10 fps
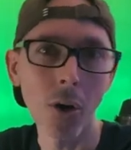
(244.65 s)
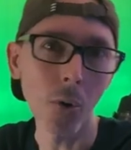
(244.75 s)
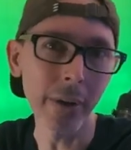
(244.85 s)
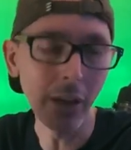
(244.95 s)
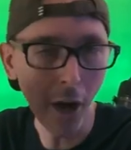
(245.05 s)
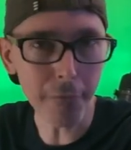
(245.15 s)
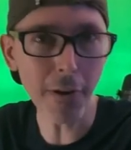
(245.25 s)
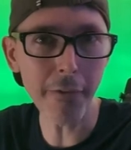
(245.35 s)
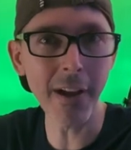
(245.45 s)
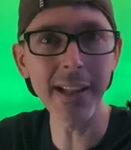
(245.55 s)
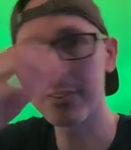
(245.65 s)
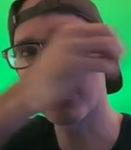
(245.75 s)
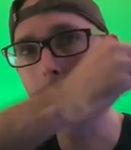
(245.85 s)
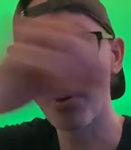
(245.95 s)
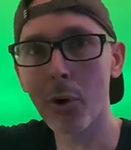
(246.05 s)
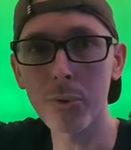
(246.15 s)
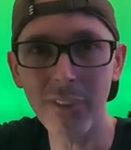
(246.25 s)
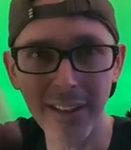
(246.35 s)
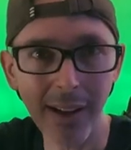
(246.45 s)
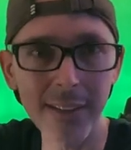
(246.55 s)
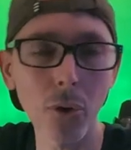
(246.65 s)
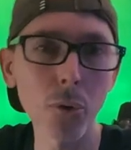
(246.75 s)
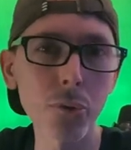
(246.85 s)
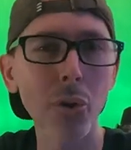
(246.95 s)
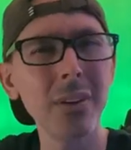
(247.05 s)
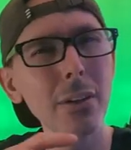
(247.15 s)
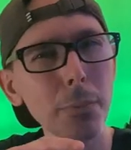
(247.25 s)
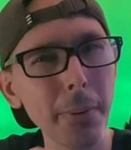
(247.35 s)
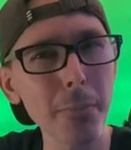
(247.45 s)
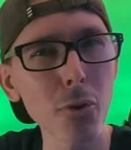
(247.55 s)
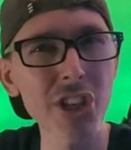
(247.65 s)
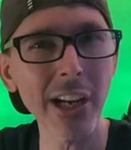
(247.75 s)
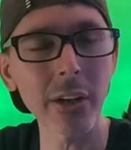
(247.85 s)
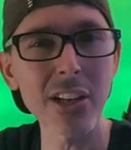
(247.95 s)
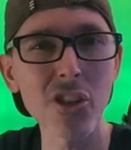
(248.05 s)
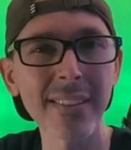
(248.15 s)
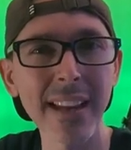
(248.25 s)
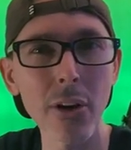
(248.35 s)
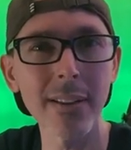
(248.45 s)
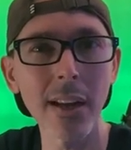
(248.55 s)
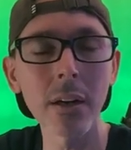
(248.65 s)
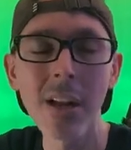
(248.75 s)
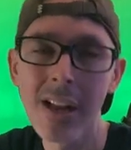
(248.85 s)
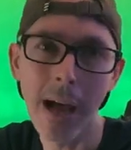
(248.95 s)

Or in Half-Life Alyx, the poles, the lines, also a little bit more jagged edges here and there.